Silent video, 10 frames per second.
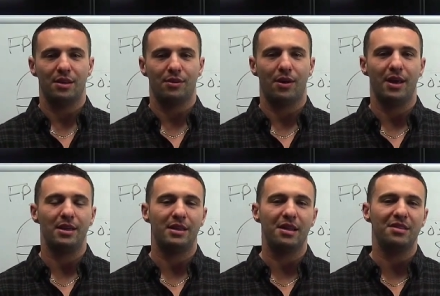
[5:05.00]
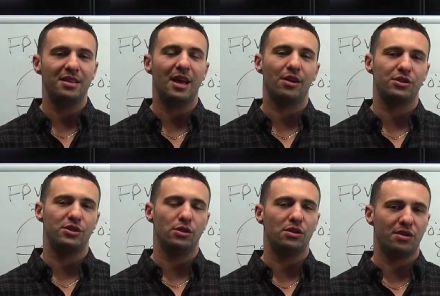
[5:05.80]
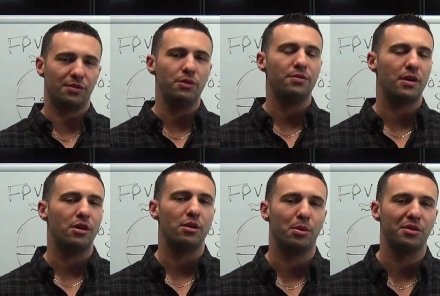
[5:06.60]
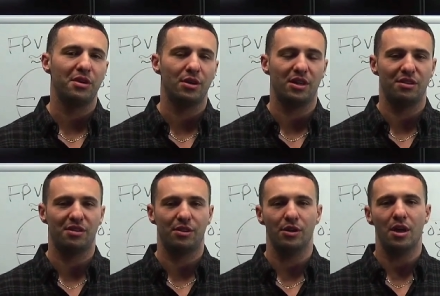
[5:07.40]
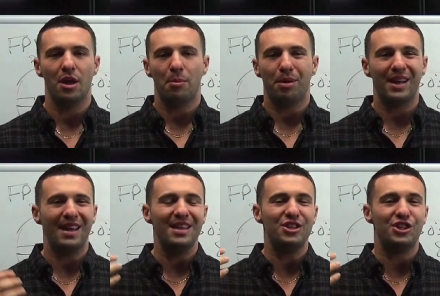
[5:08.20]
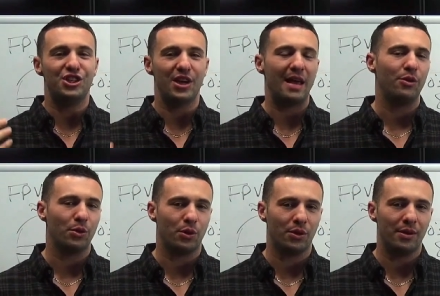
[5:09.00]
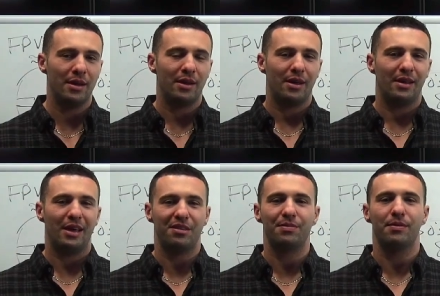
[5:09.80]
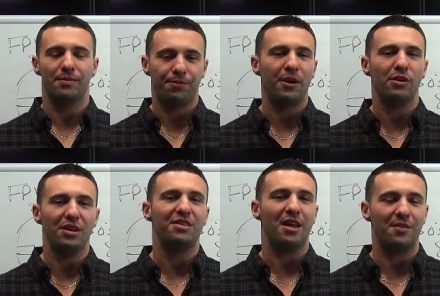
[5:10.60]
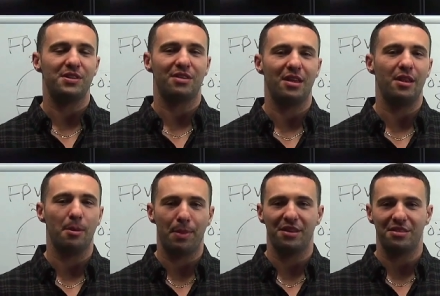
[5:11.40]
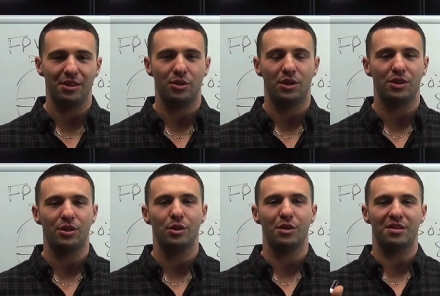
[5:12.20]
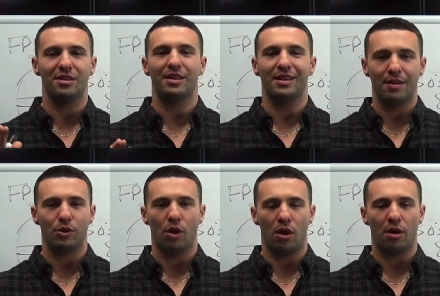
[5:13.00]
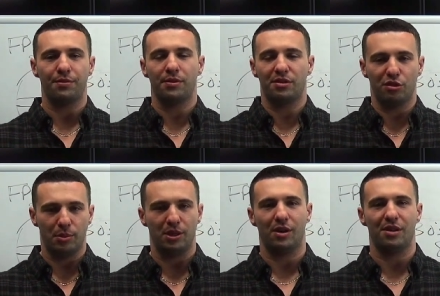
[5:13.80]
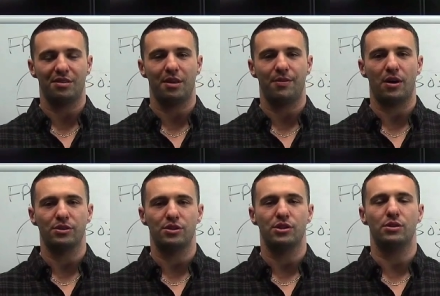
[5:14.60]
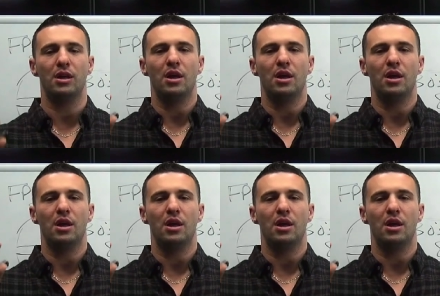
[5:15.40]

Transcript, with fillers: right? Density, altitude. There's a few variables here to consider. But in general, it's fairly safe to say the best thing you could do is level off, assuming you're at a safe altitude,